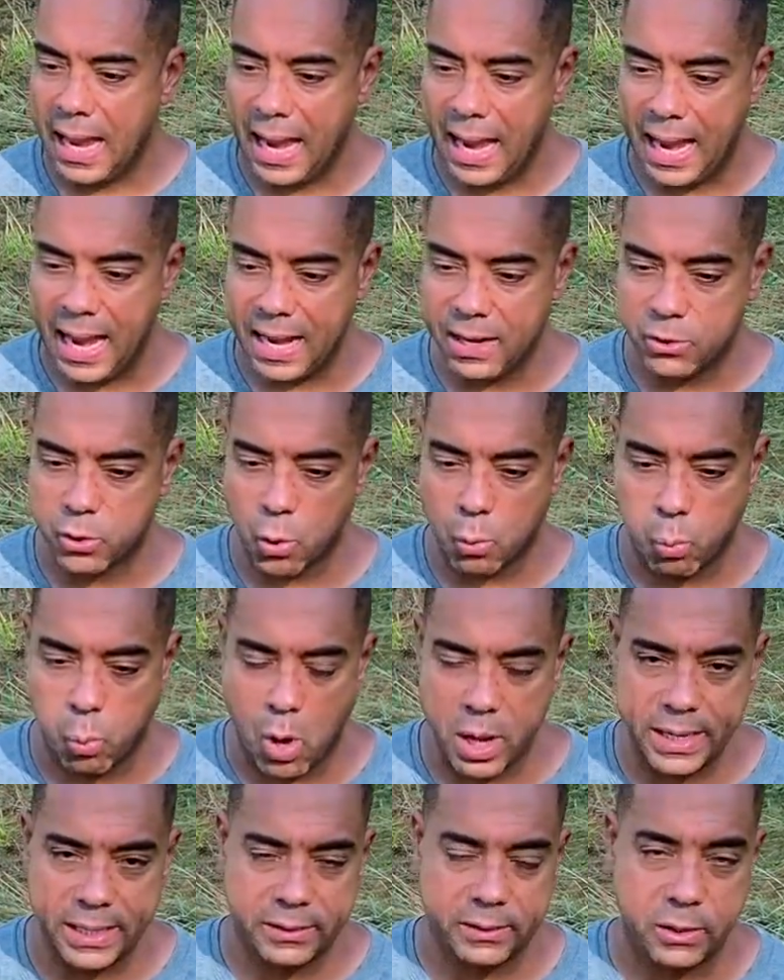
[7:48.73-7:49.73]
and you're
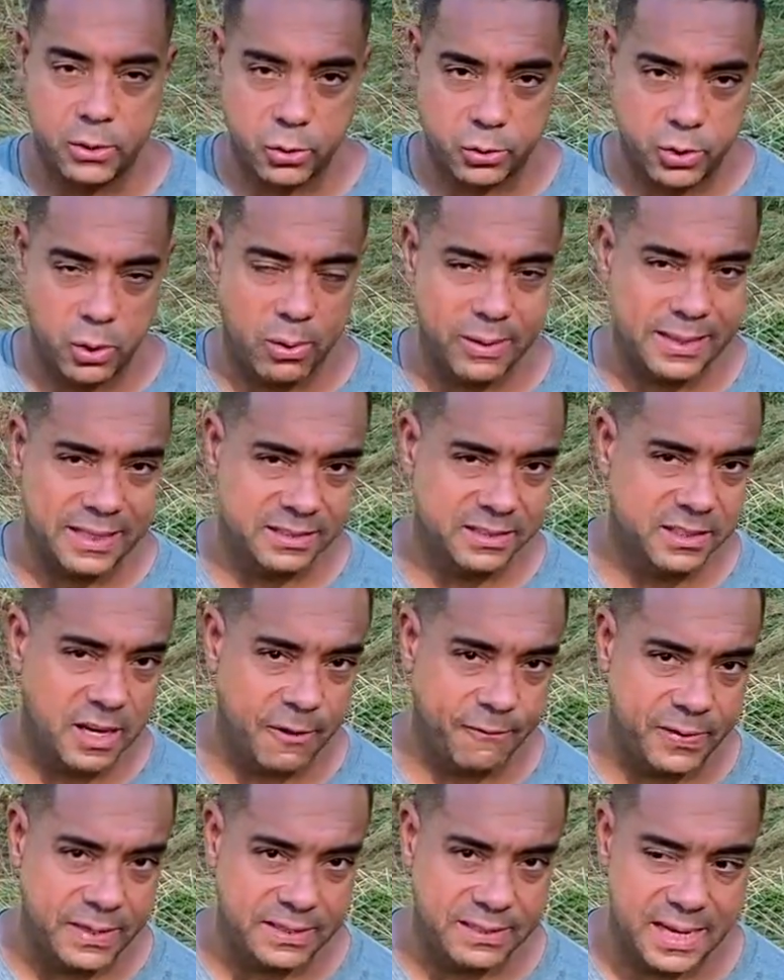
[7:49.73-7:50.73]
wanting to, you're doing this
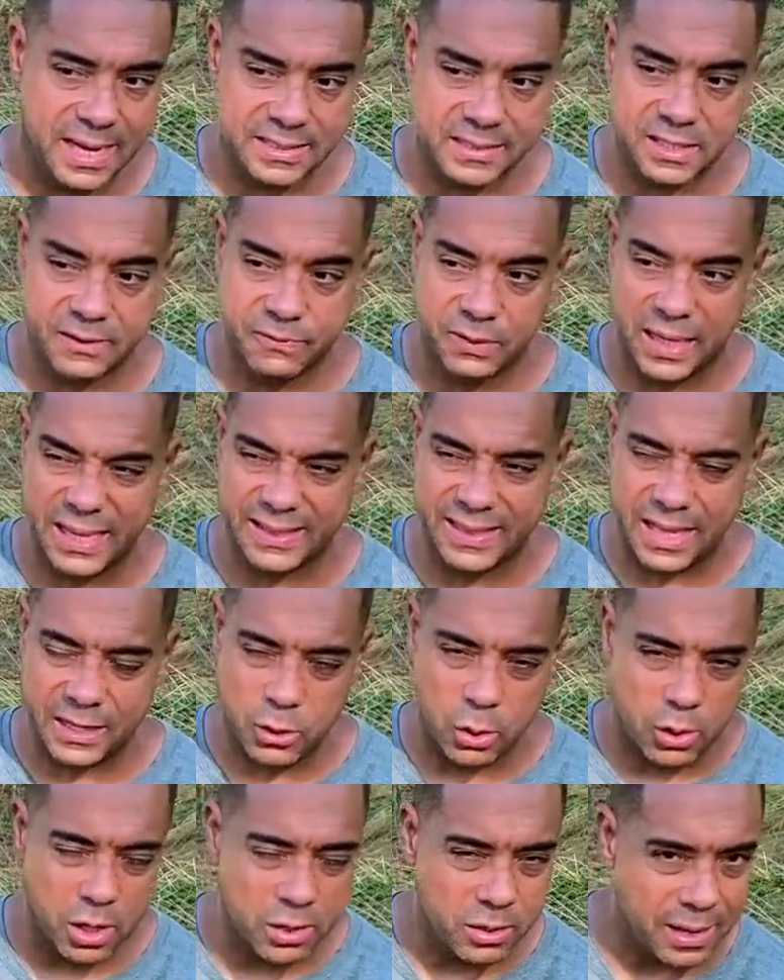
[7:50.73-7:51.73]
stuff intensively, then
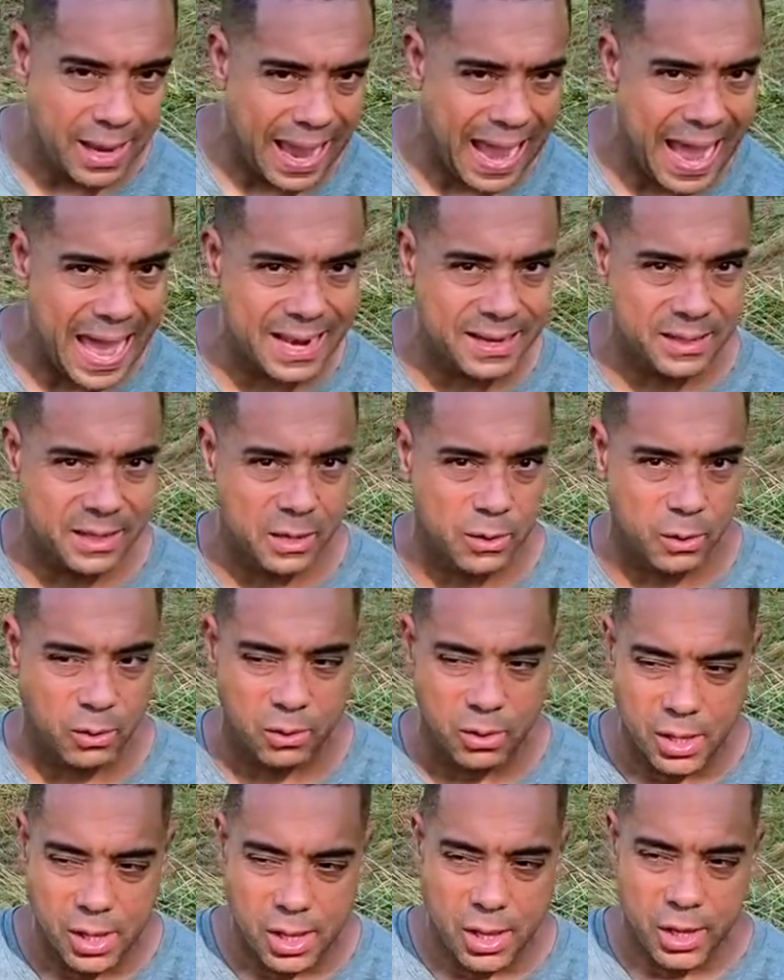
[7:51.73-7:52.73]
you can add a
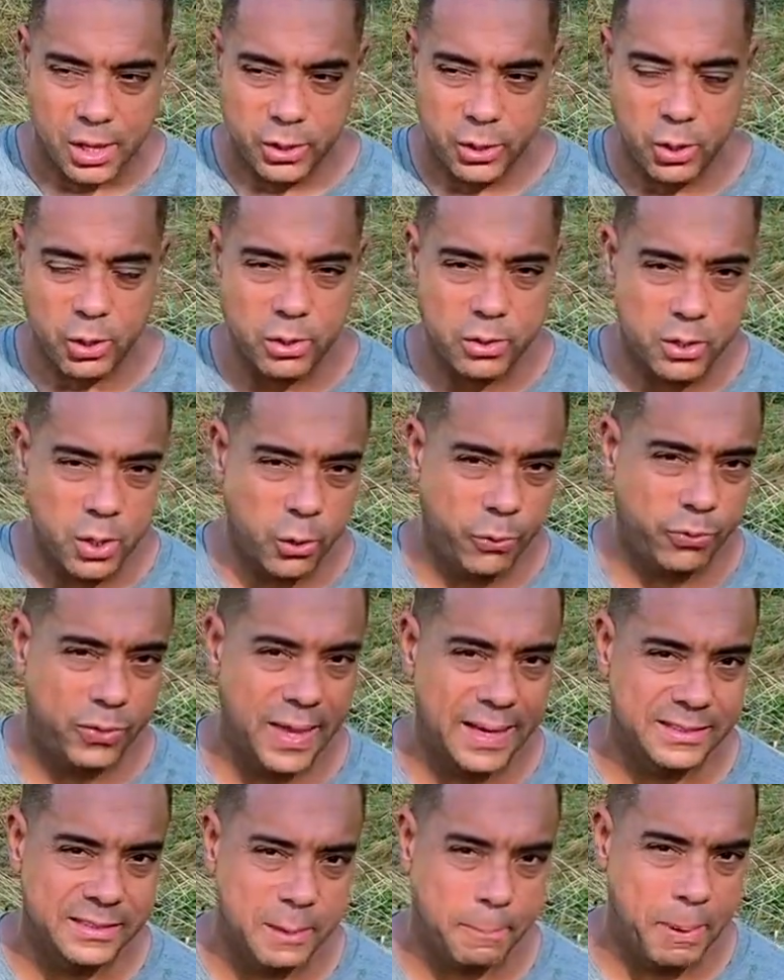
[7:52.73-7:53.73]
little, you can do
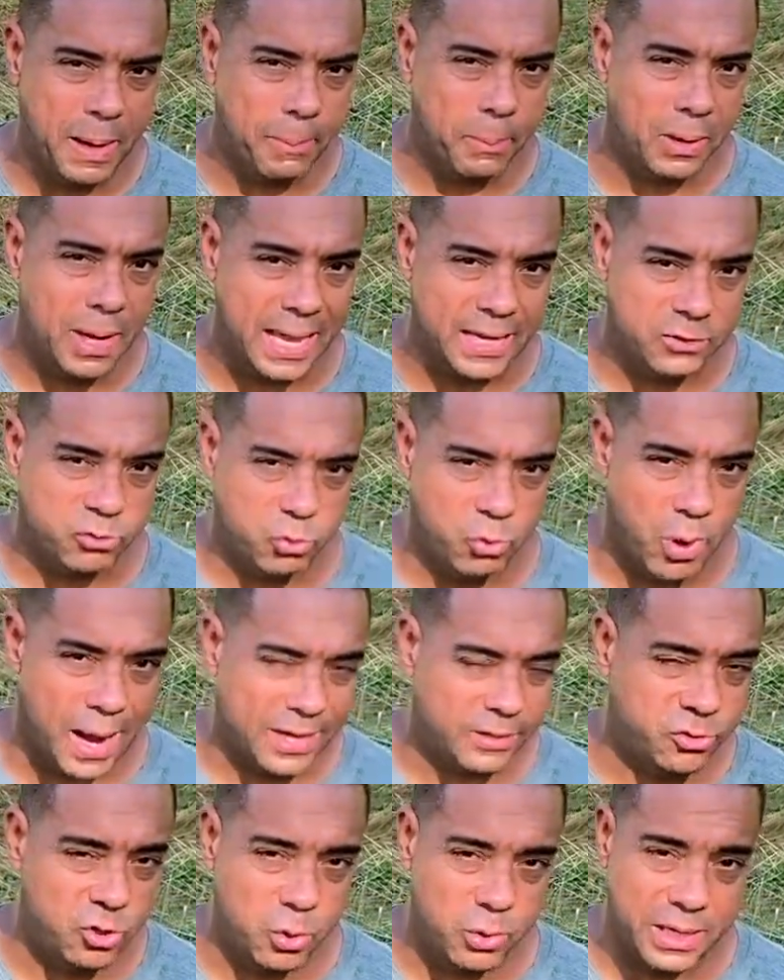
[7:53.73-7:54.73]
things that people like
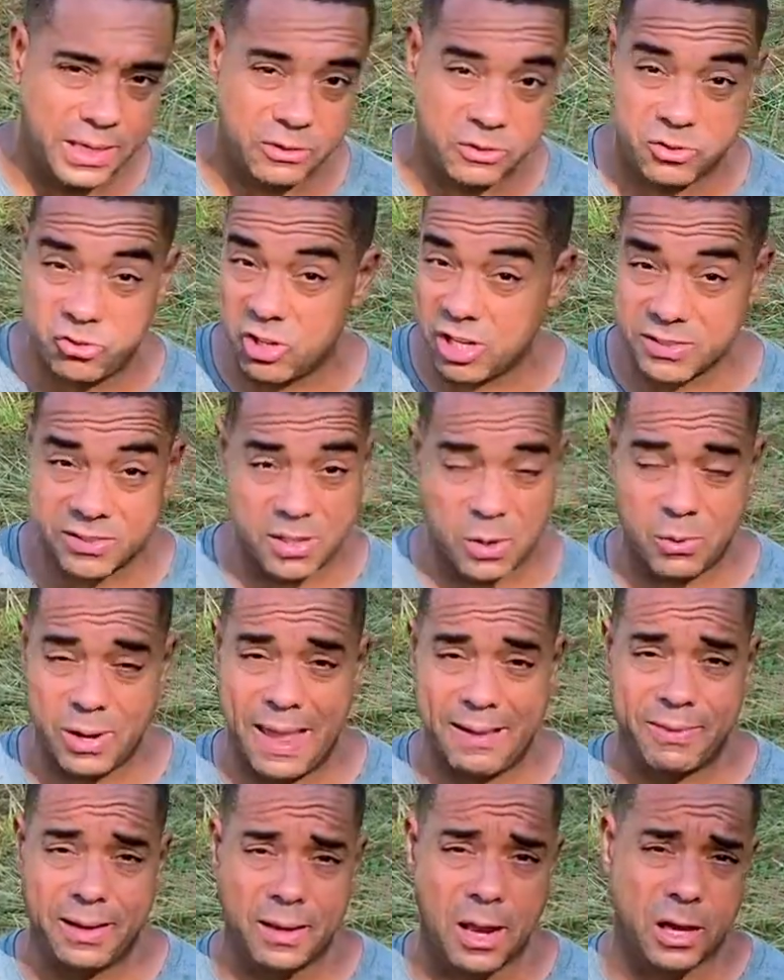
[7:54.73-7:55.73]
Greg Judy just don't
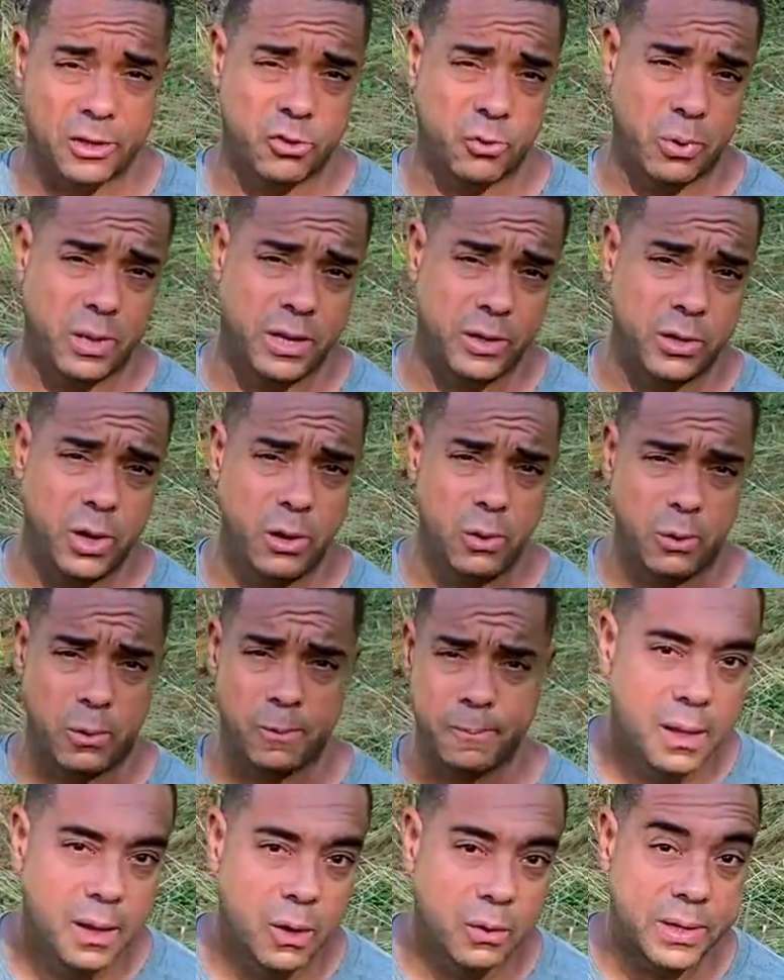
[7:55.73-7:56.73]
have the luxury to do.
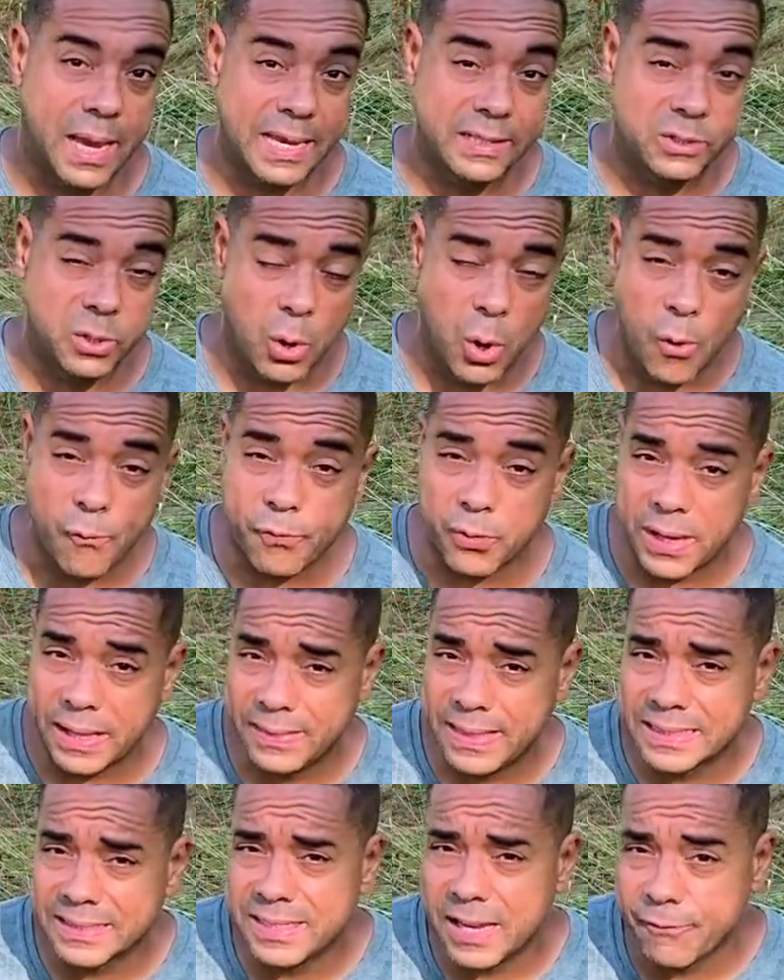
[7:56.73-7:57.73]
Okay, so hopefully
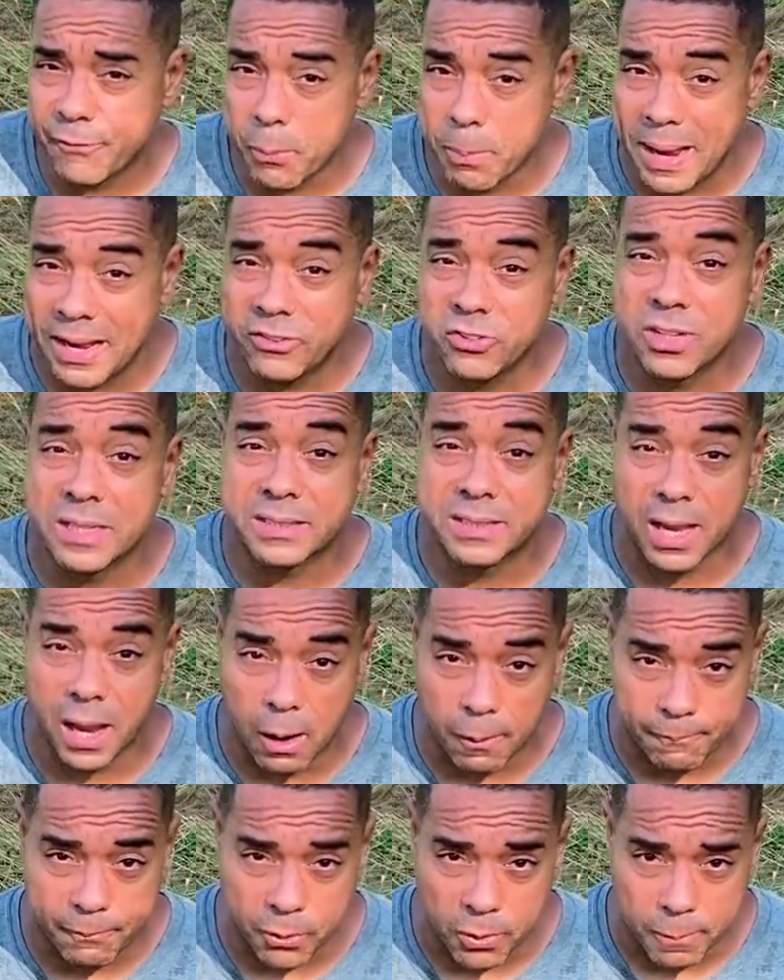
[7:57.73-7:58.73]
this information is
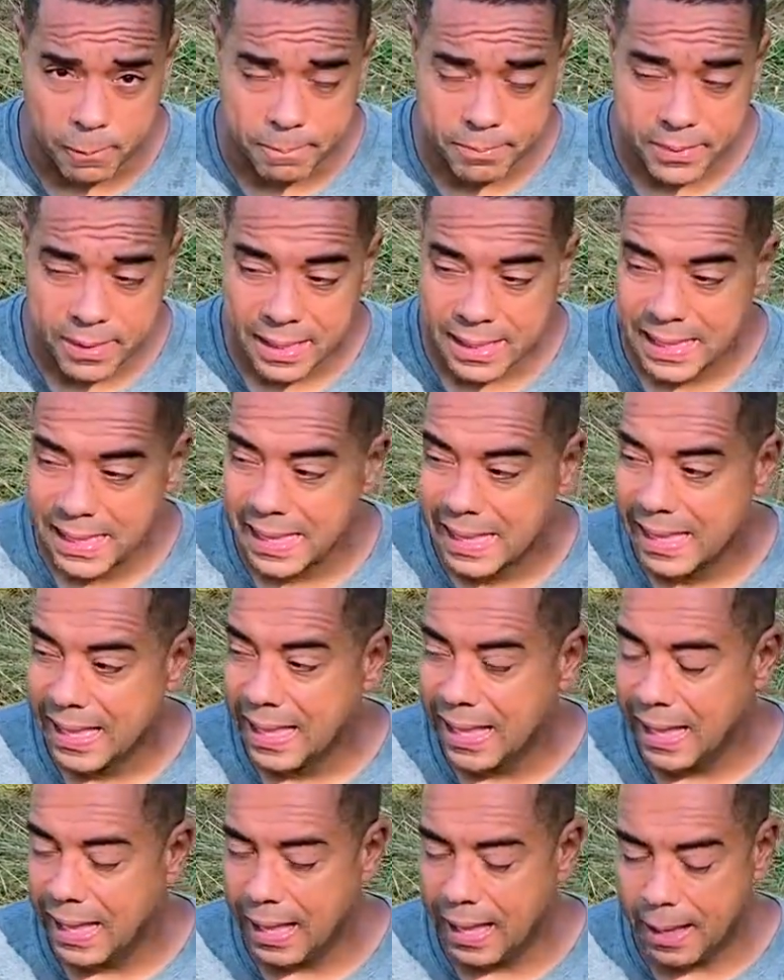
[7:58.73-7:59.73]
helpful.
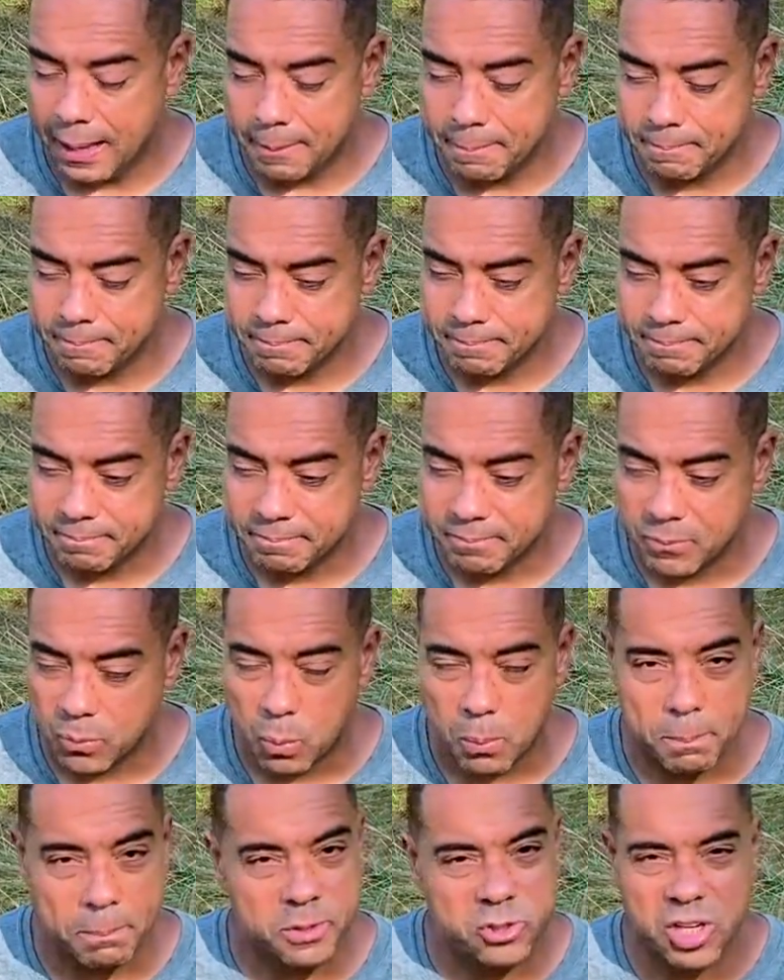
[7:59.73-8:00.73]
Um,
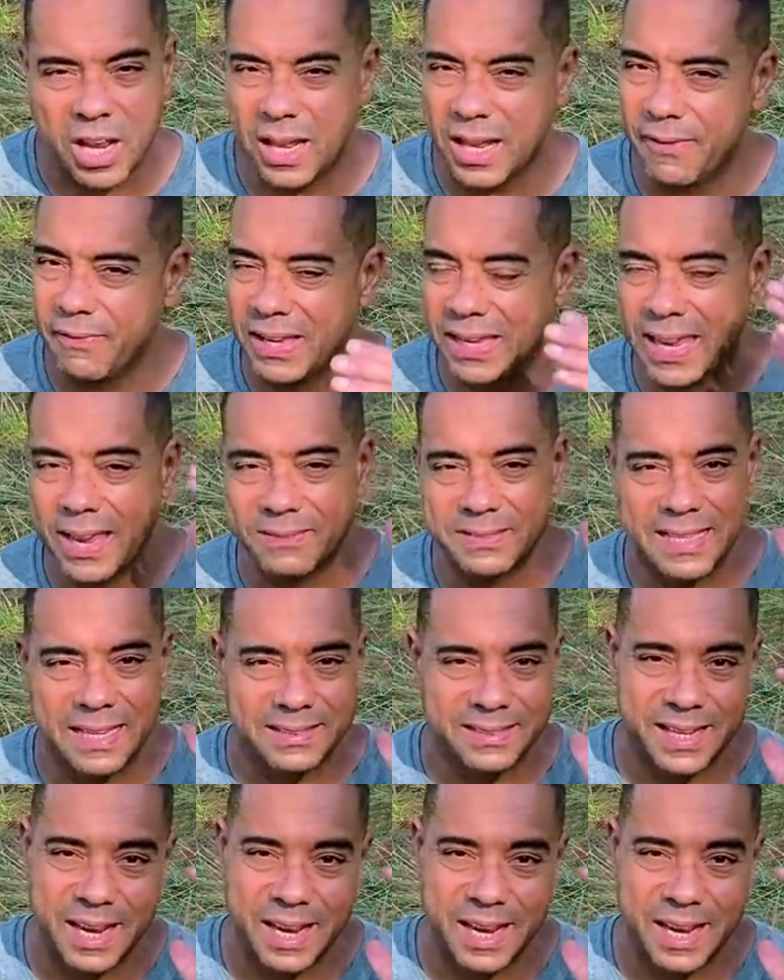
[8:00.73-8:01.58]
Michelle even gives this